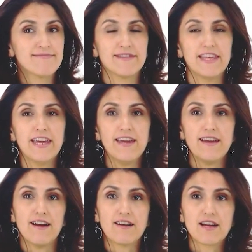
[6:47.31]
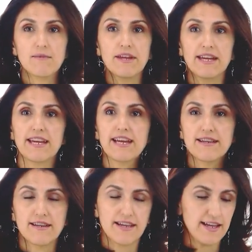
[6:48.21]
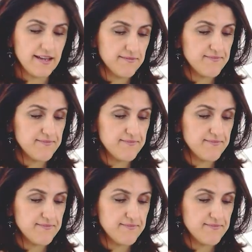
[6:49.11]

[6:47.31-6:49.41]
They are coming again and again.